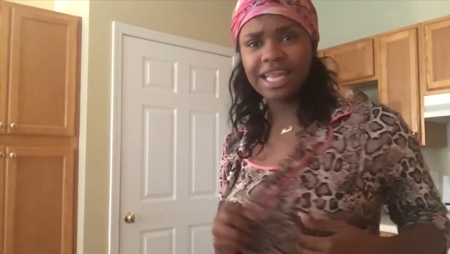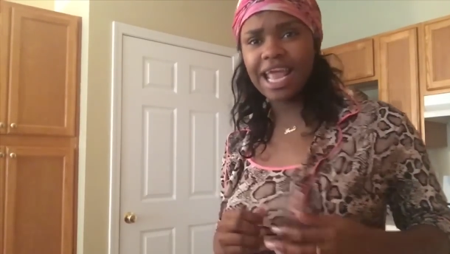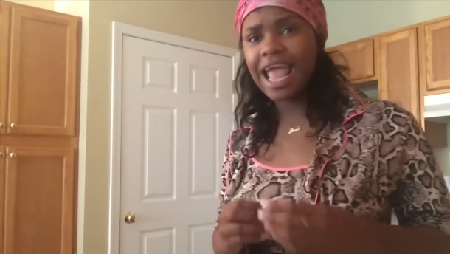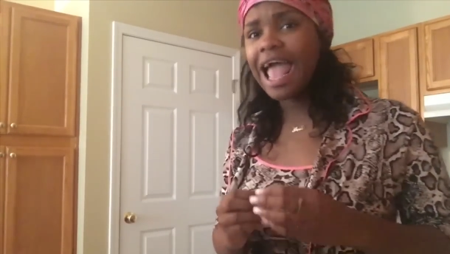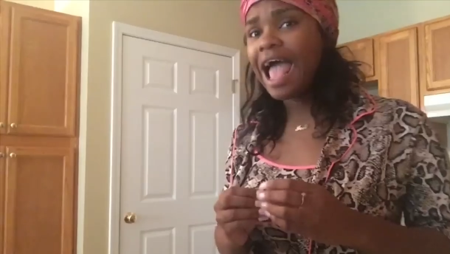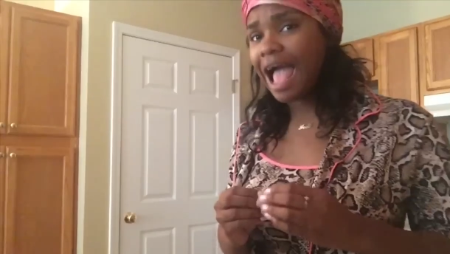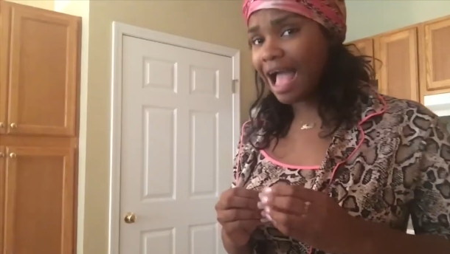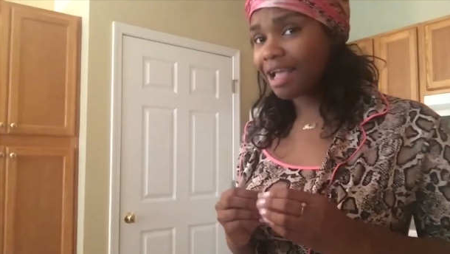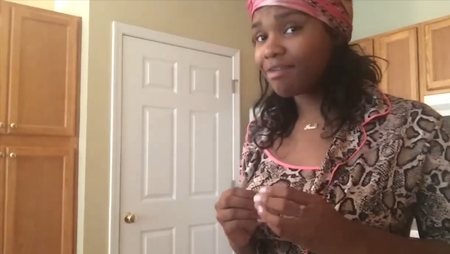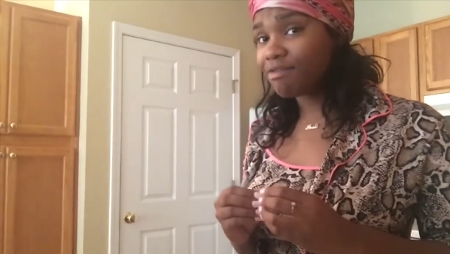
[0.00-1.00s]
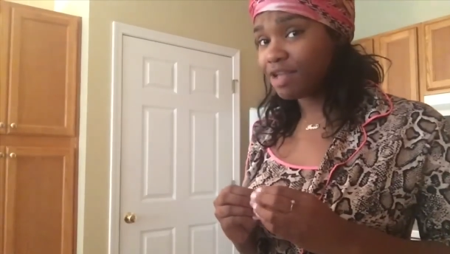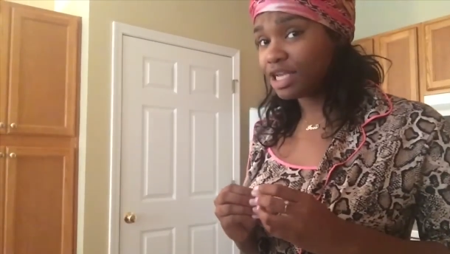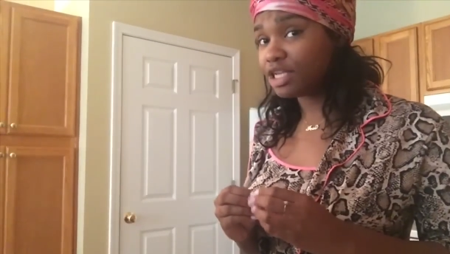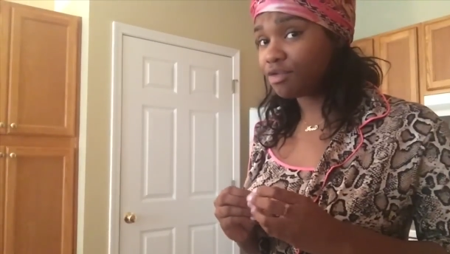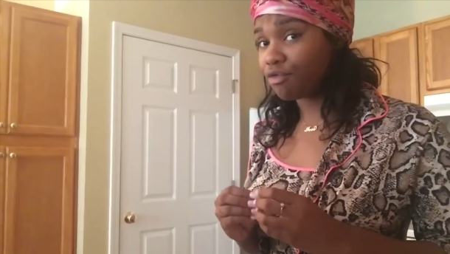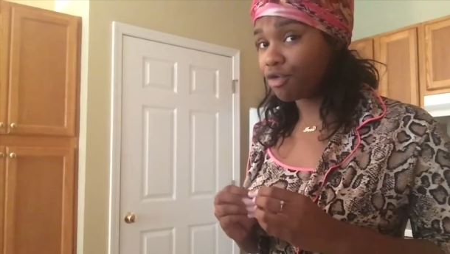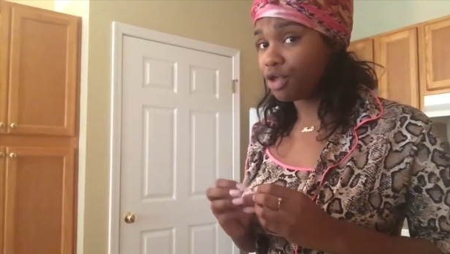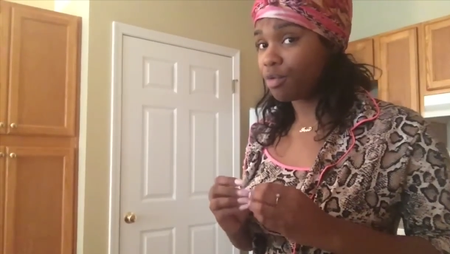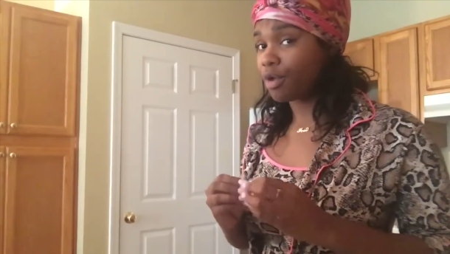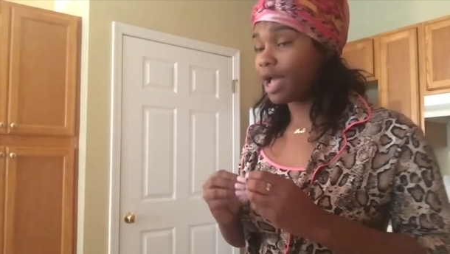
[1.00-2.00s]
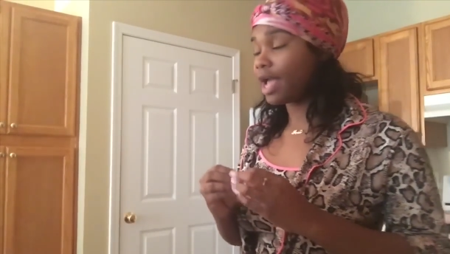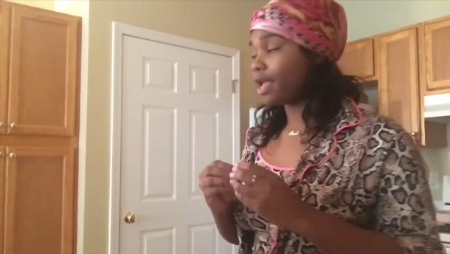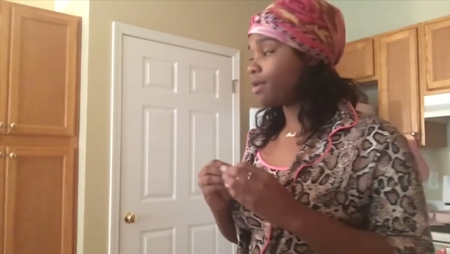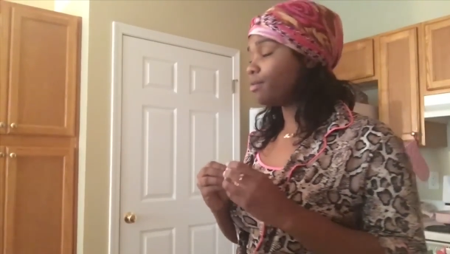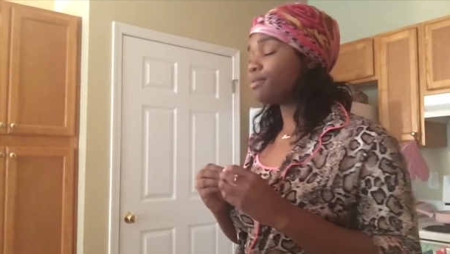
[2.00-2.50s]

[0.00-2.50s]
that, I can fix it for you, okay?